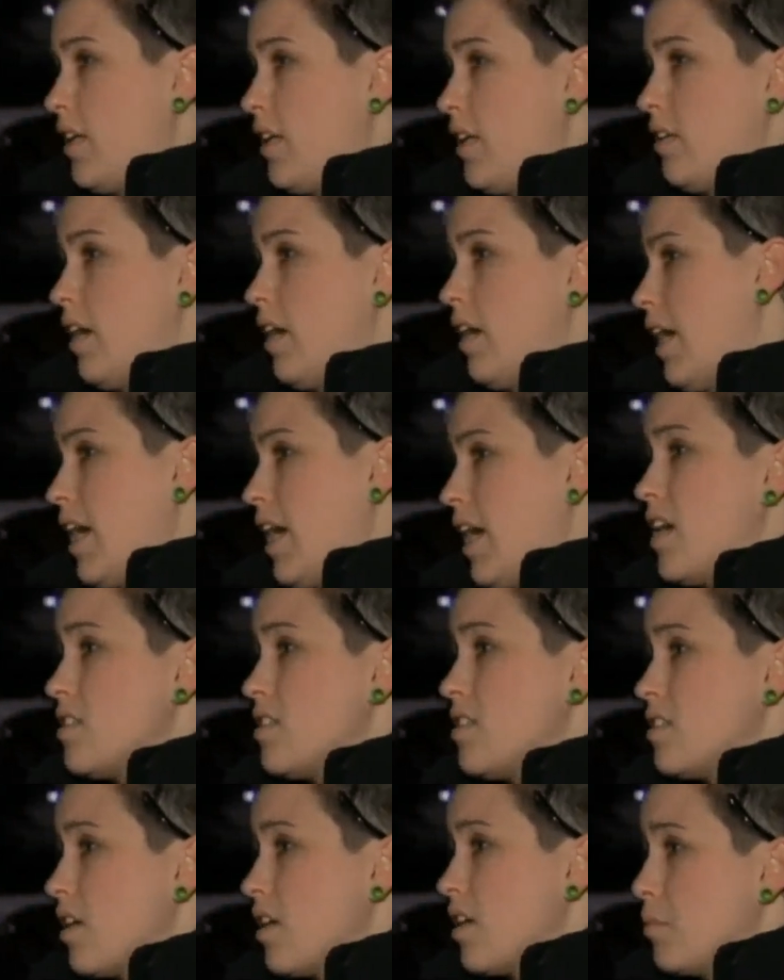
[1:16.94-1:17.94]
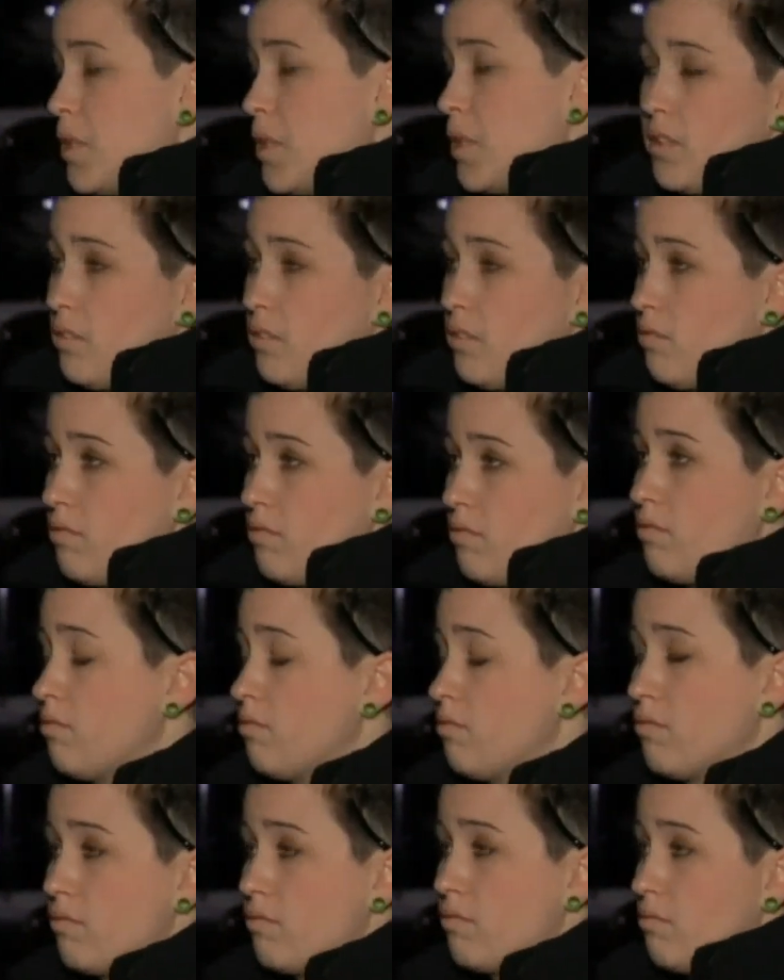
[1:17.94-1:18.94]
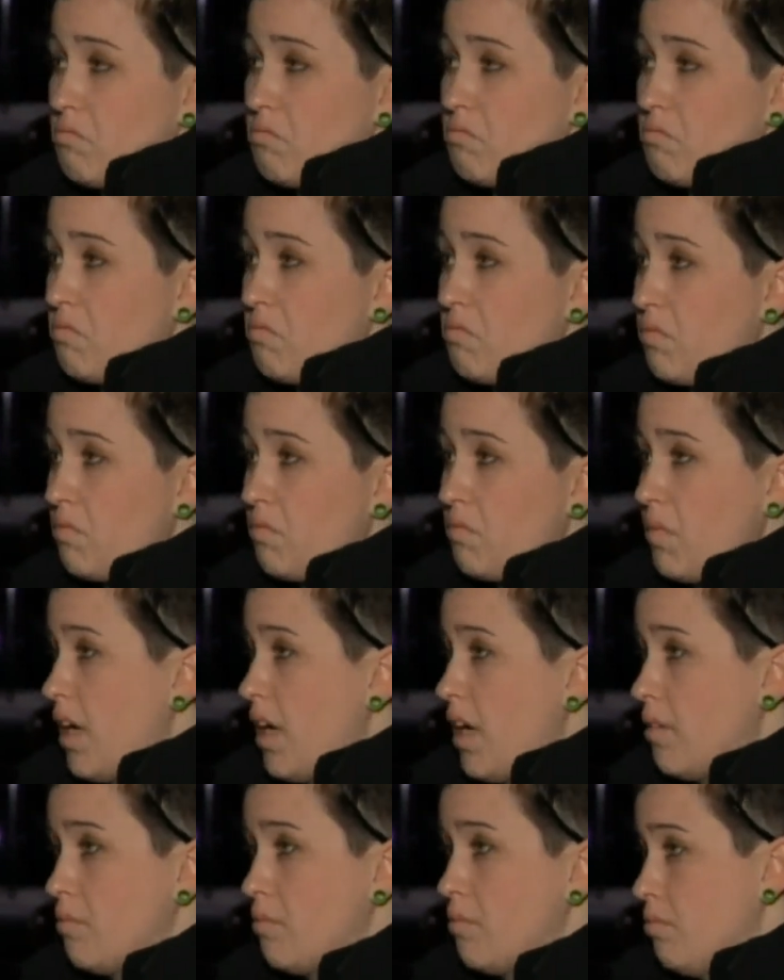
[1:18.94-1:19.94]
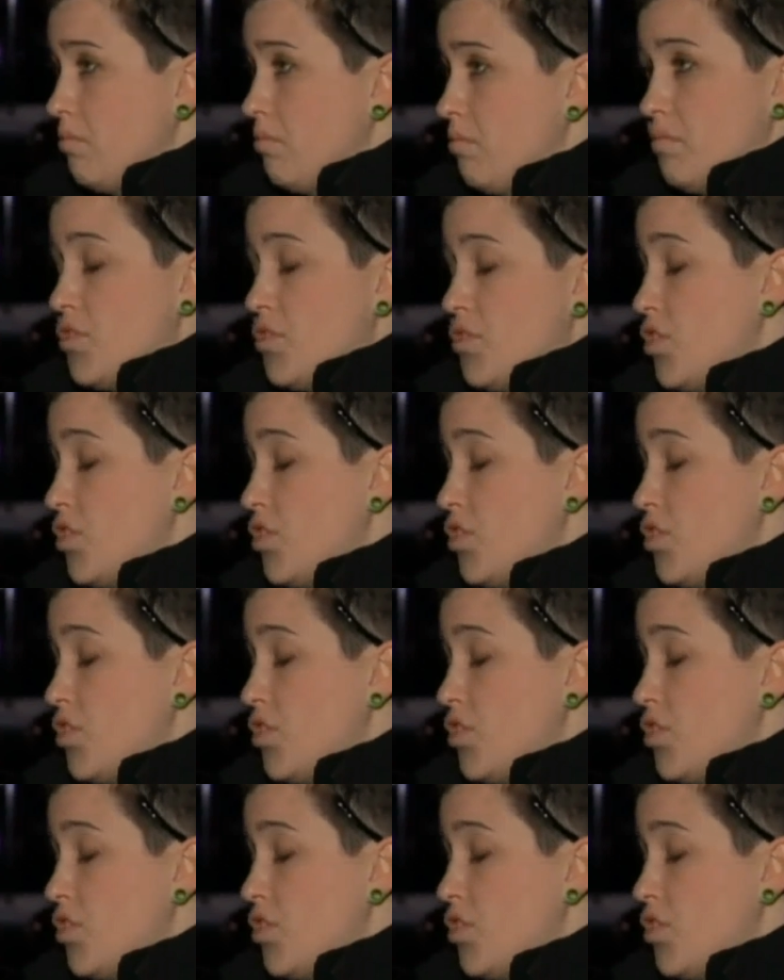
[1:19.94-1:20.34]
I, I guess. I mean, I'm